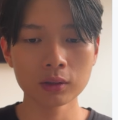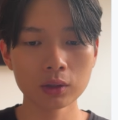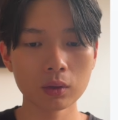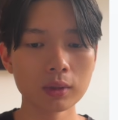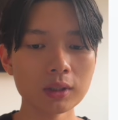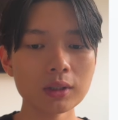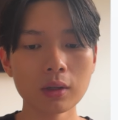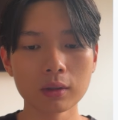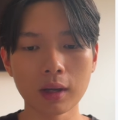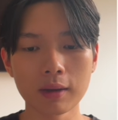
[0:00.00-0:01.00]
So this is
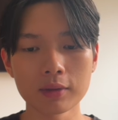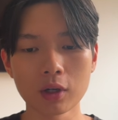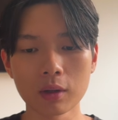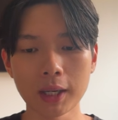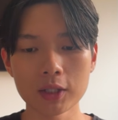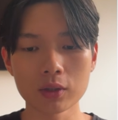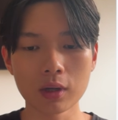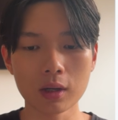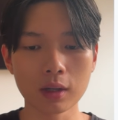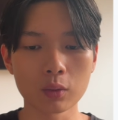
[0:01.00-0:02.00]
our avatar master
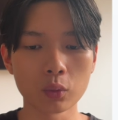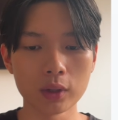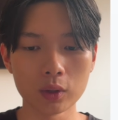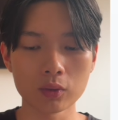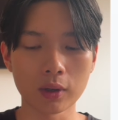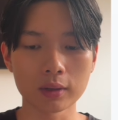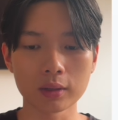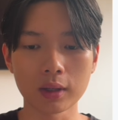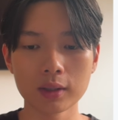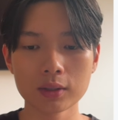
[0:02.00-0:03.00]
doc that we use for our
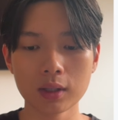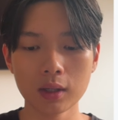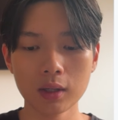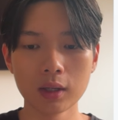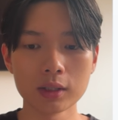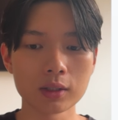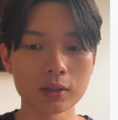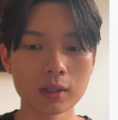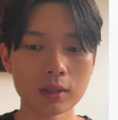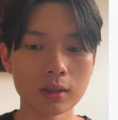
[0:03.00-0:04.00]
clients. It's
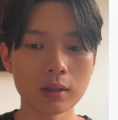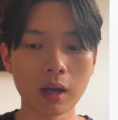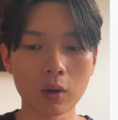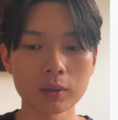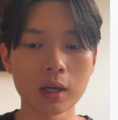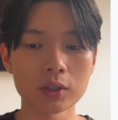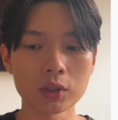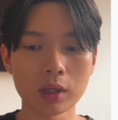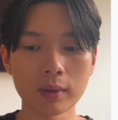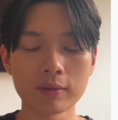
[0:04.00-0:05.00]
consistently helped us
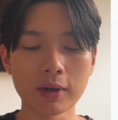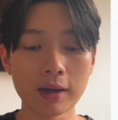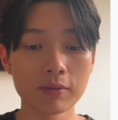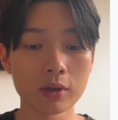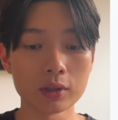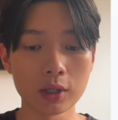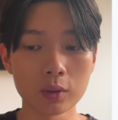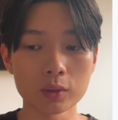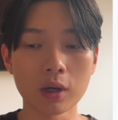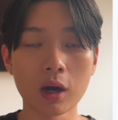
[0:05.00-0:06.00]
generate 5-figure
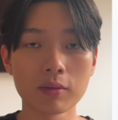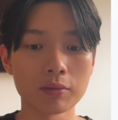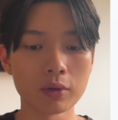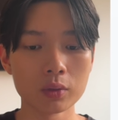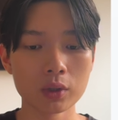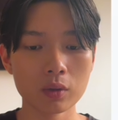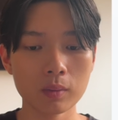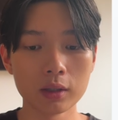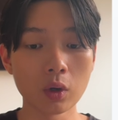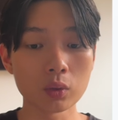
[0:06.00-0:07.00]
deals off of YouTube.
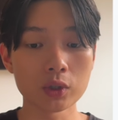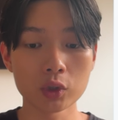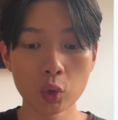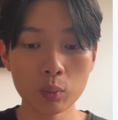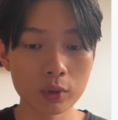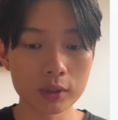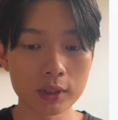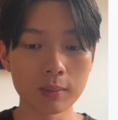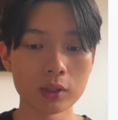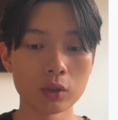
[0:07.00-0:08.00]
Goes super
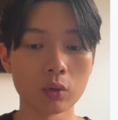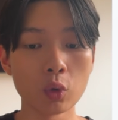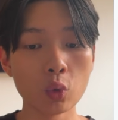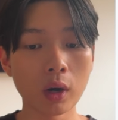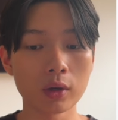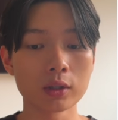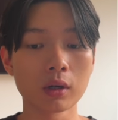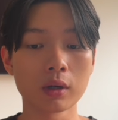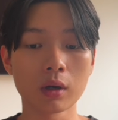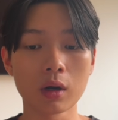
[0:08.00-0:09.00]
deep into who our
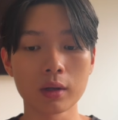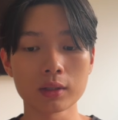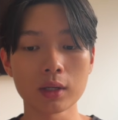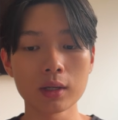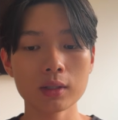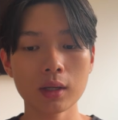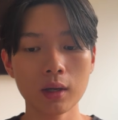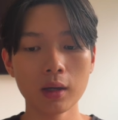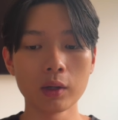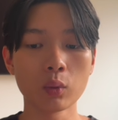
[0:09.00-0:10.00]
target audience is
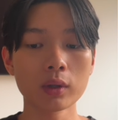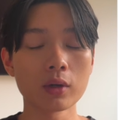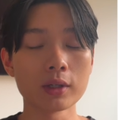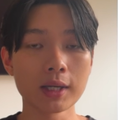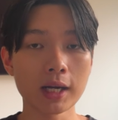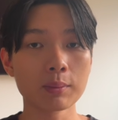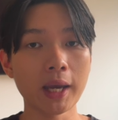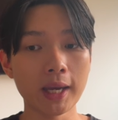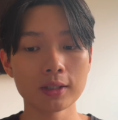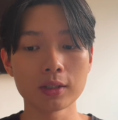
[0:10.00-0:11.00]
and what their exact
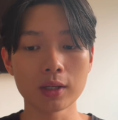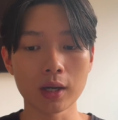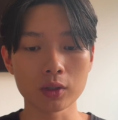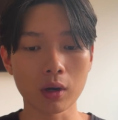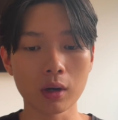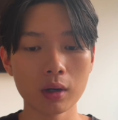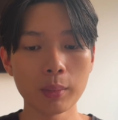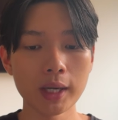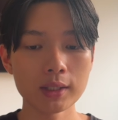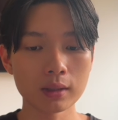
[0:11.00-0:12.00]
pains and desires are.
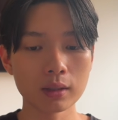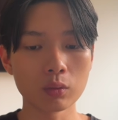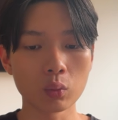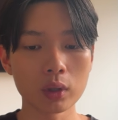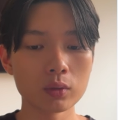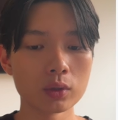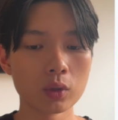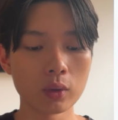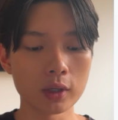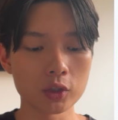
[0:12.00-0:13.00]
Basically, what you
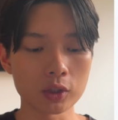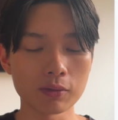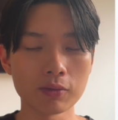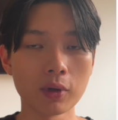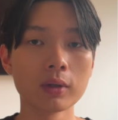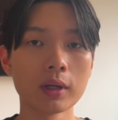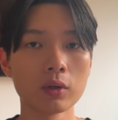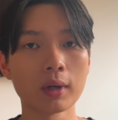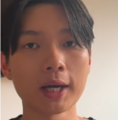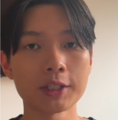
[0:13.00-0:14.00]
do is just fill in
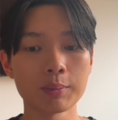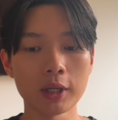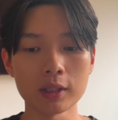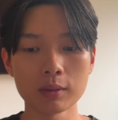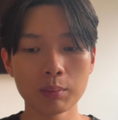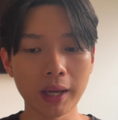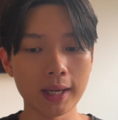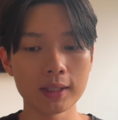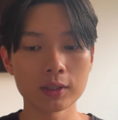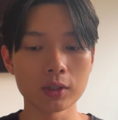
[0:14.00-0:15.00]
your ICP's
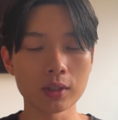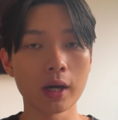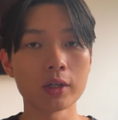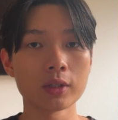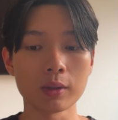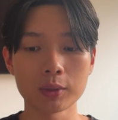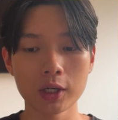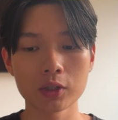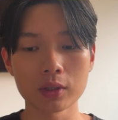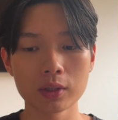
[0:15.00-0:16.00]
pains, desires, and
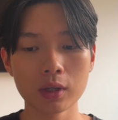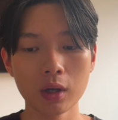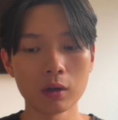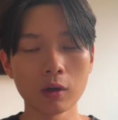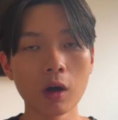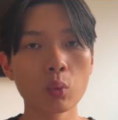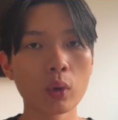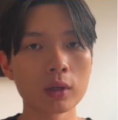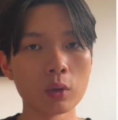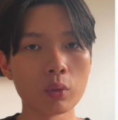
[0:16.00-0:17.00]
objections, not
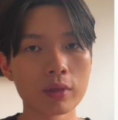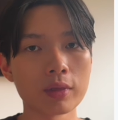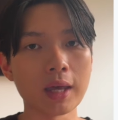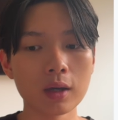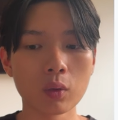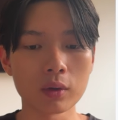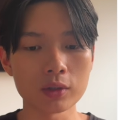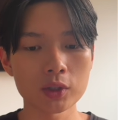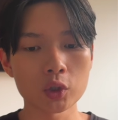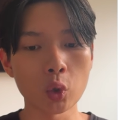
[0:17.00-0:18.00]
what you think or
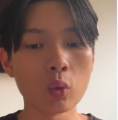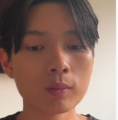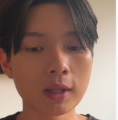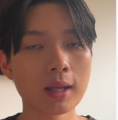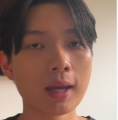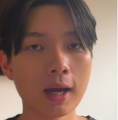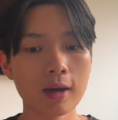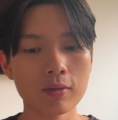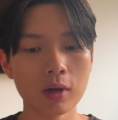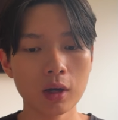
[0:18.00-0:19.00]
assume that they
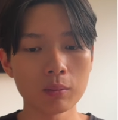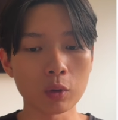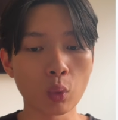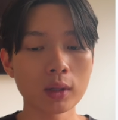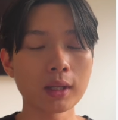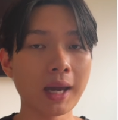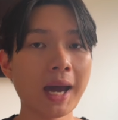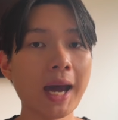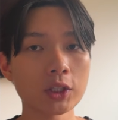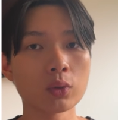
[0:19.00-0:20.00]
have, but what they
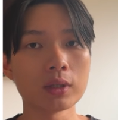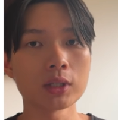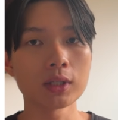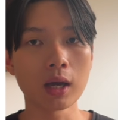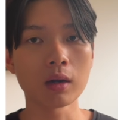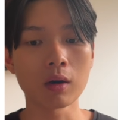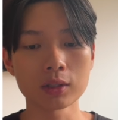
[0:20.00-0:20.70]
actually said on